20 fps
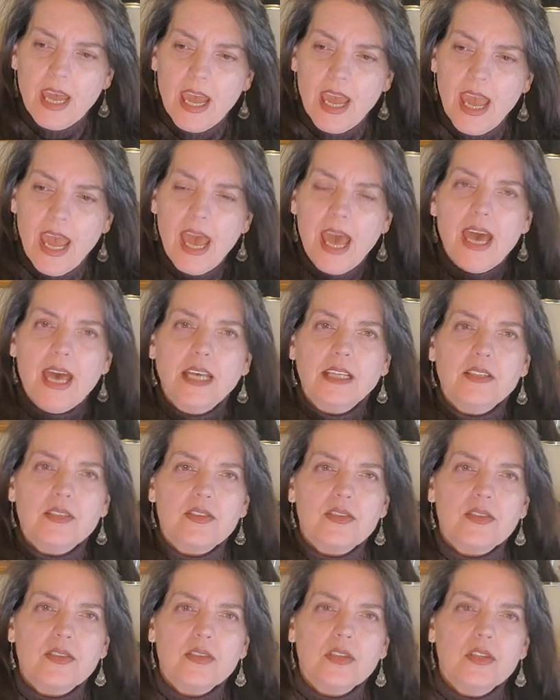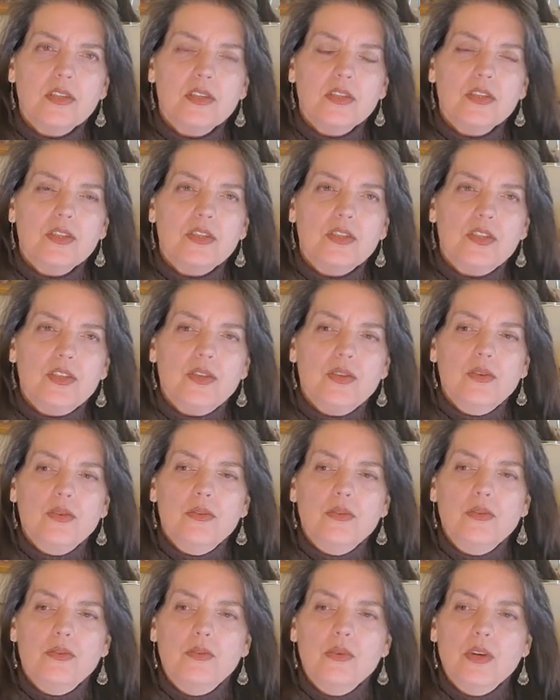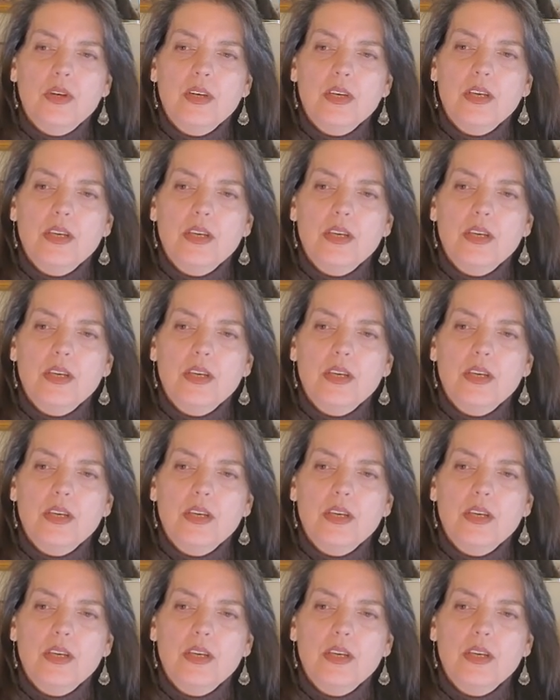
adds to